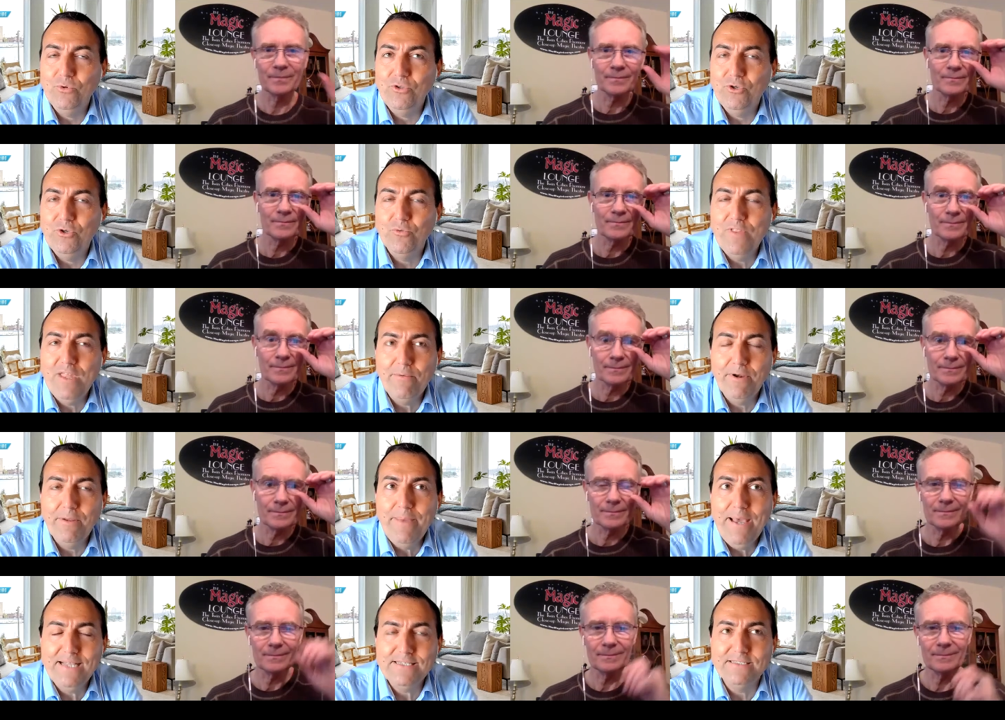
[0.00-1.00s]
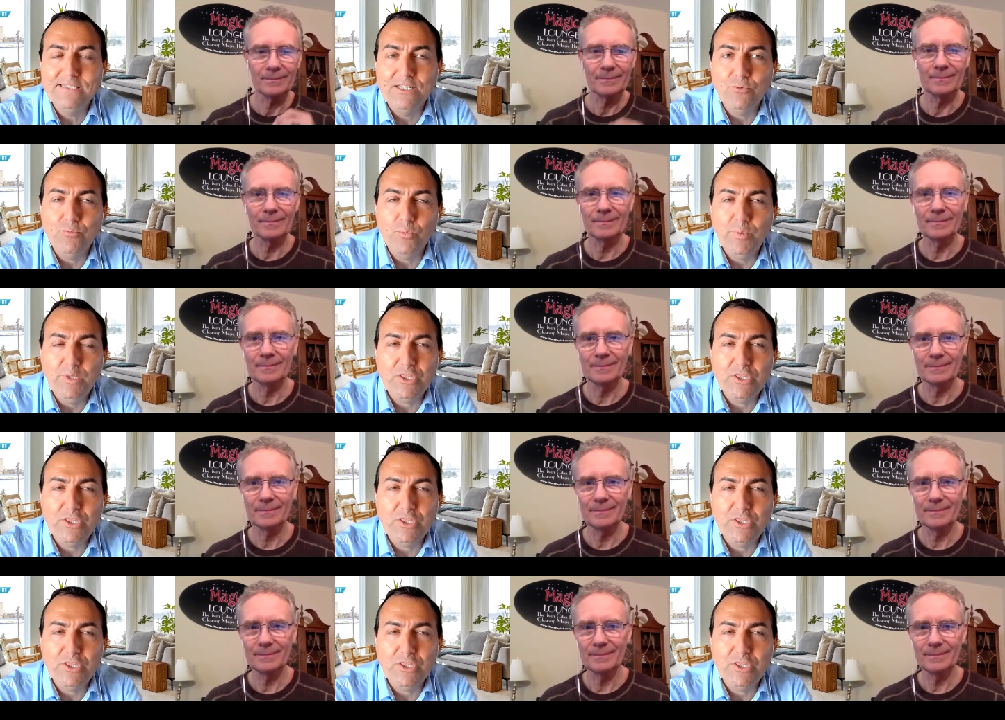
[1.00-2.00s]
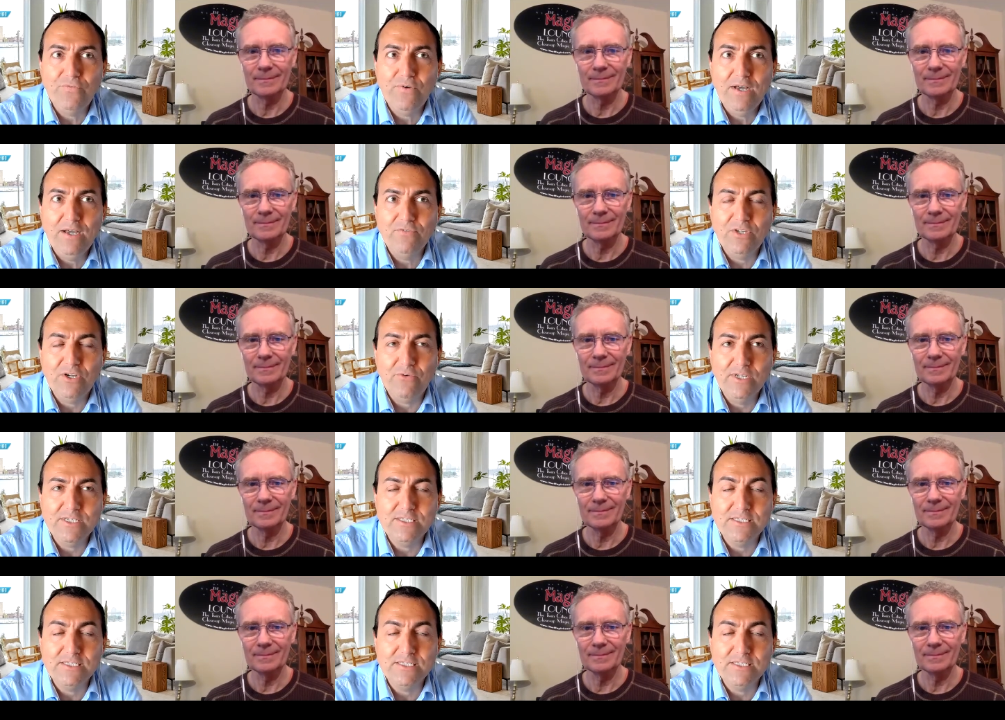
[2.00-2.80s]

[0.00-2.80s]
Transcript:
Speaker 1: you would never imagine that you would be 35 degrees